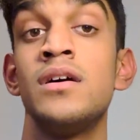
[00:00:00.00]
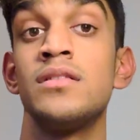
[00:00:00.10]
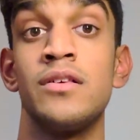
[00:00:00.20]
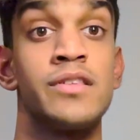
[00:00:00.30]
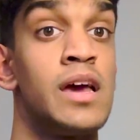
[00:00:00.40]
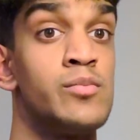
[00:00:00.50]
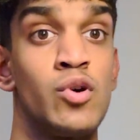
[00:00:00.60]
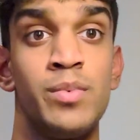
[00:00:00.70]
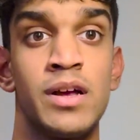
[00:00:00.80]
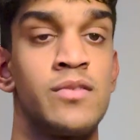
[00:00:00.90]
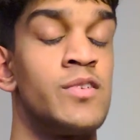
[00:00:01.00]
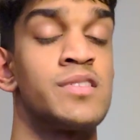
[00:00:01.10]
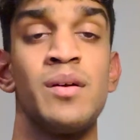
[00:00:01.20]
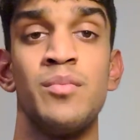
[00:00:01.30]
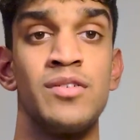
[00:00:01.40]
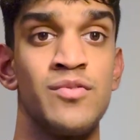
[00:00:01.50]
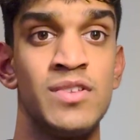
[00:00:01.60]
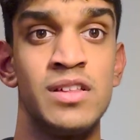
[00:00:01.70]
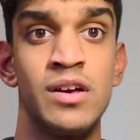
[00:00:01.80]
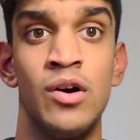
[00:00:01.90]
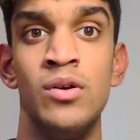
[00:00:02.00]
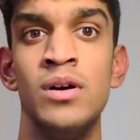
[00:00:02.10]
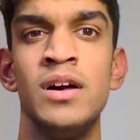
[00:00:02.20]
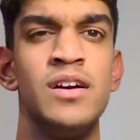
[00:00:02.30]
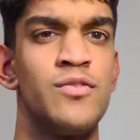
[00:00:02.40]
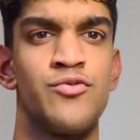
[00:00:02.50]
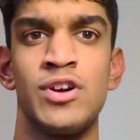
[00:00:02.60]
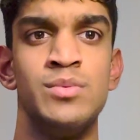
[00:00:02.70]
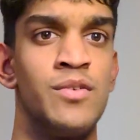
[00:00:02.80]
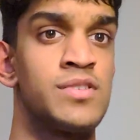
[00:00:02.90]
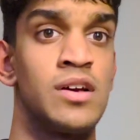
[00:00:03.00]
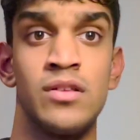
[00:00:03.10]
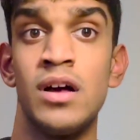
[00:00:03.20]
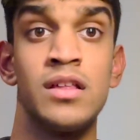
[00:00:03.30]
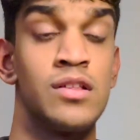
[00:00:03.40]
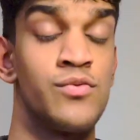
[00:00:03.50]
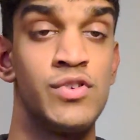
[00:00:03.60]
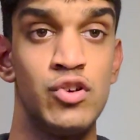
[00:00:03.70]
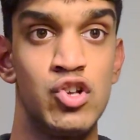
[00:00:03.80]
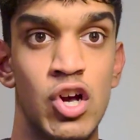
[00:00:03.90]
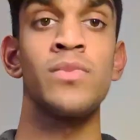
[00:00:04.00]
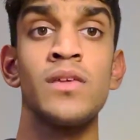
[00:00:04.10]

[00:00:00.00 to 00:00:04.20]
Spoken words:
the same topic to the same amount of detail 3 months down the line in the future.